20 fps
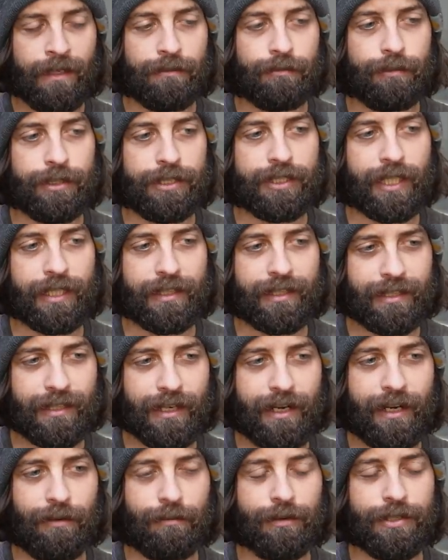which I
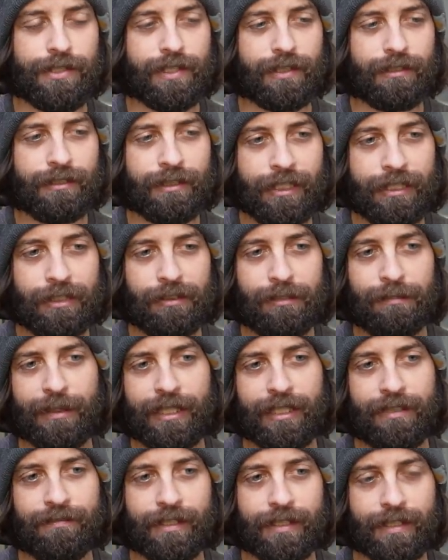thought was a little
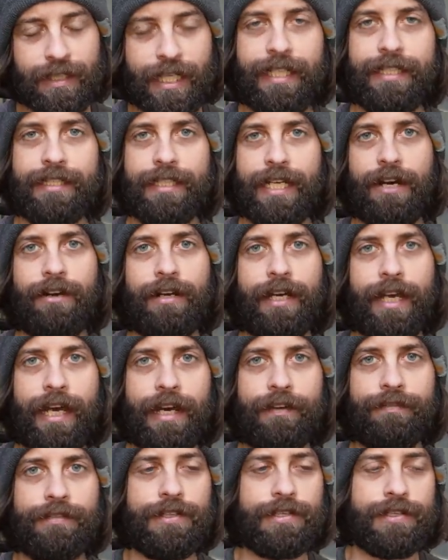bit of a letdown, I
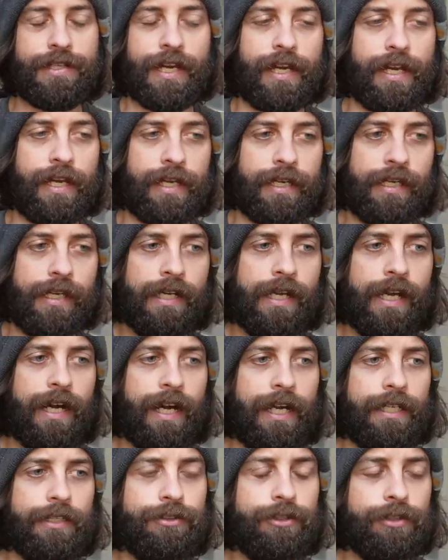have to say.
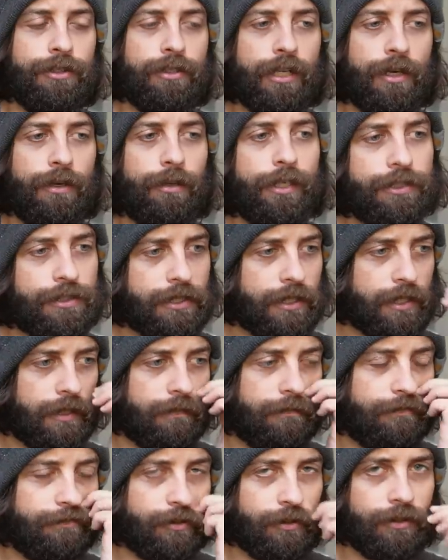I do go
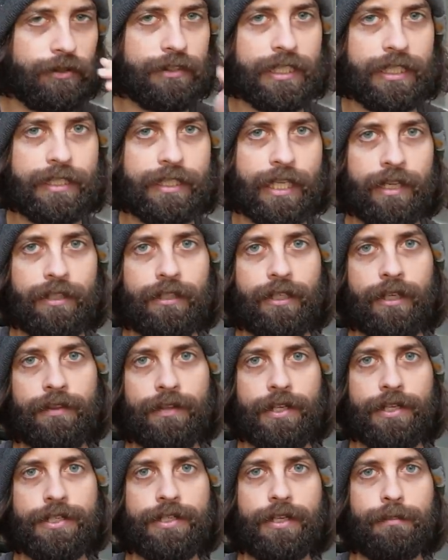into full detail on
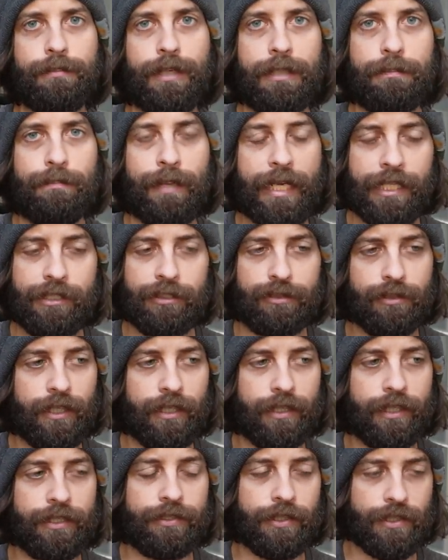this on my
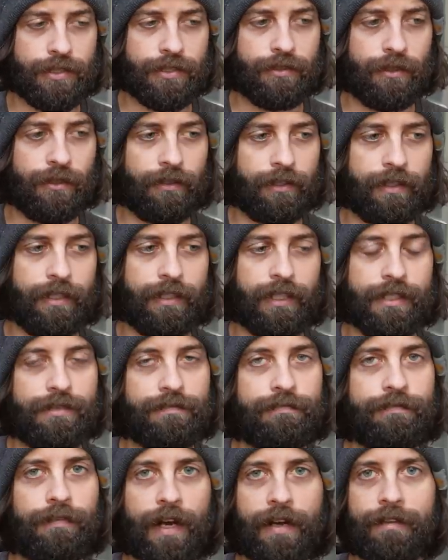Patreon. I just started it.
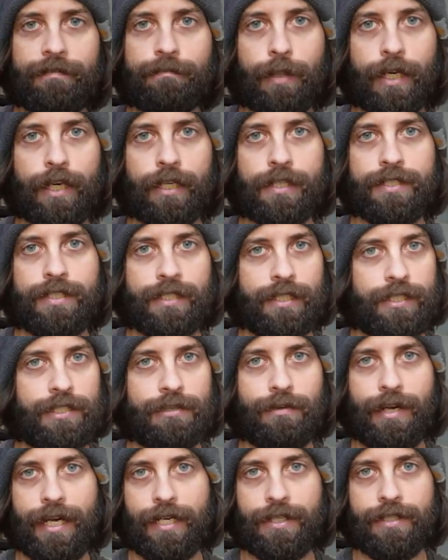It's $5. It gets
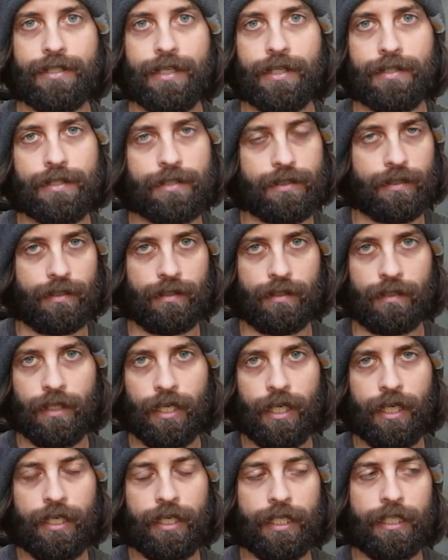you access to
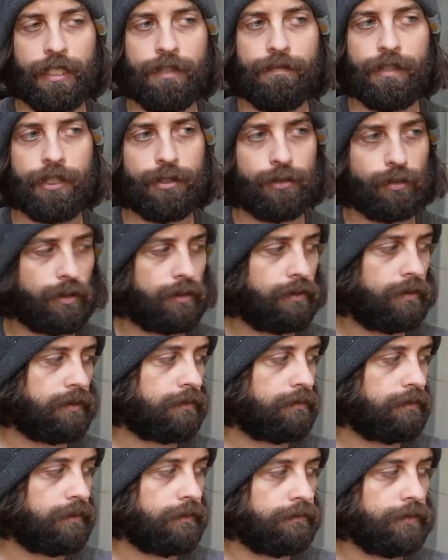
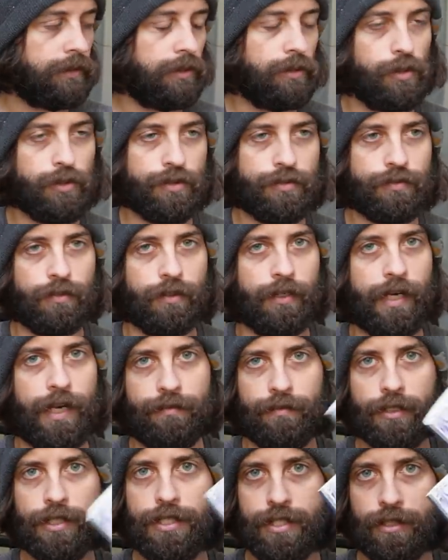individual reviews for
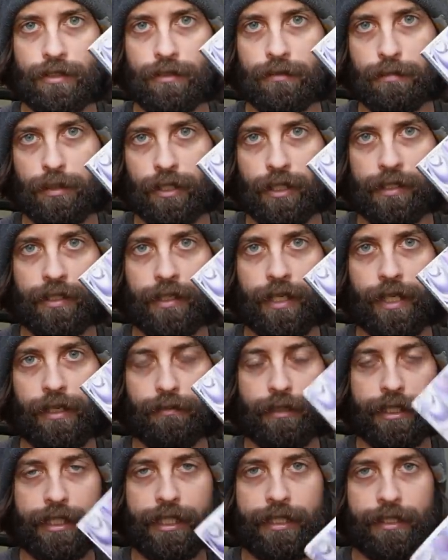every single book that I
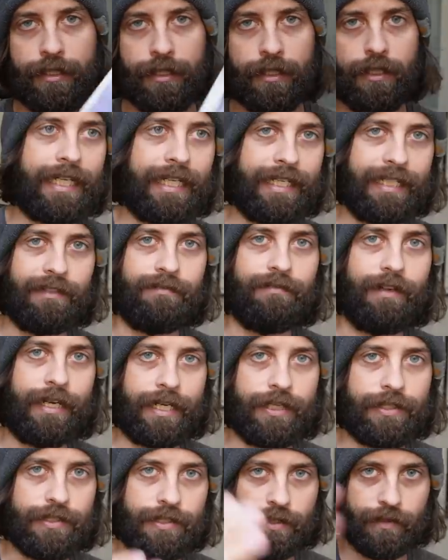read in
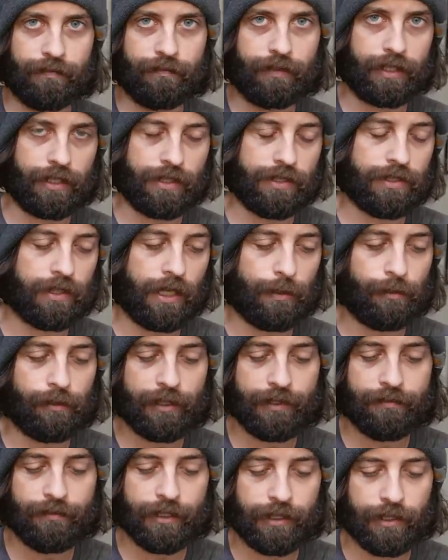advance of these
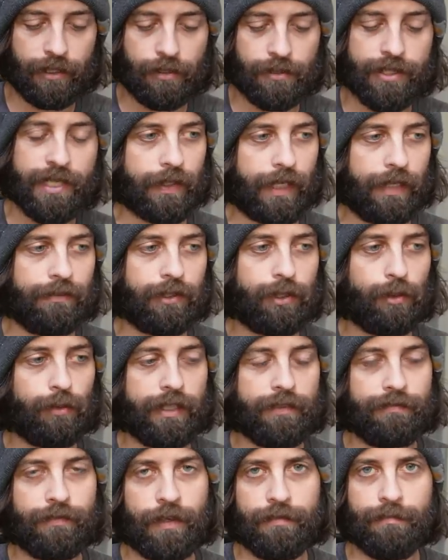summary videos. I have a
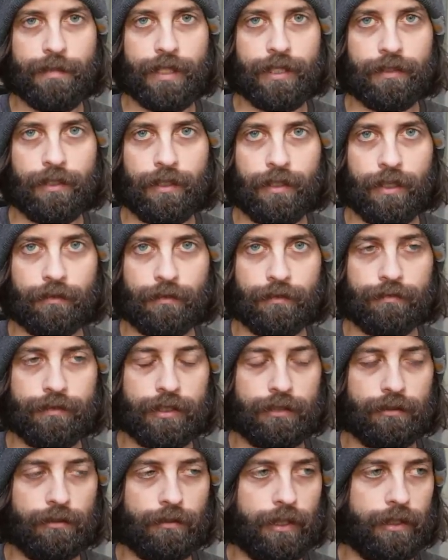25-minute long
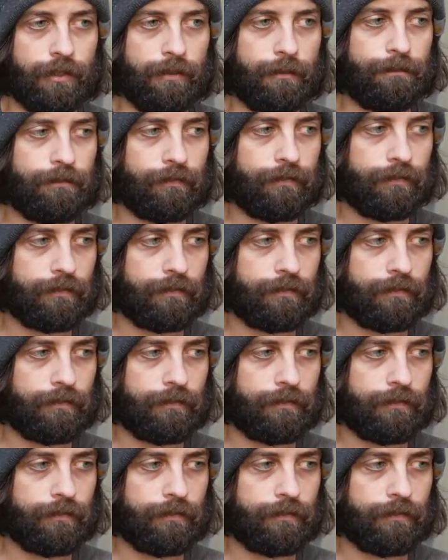review on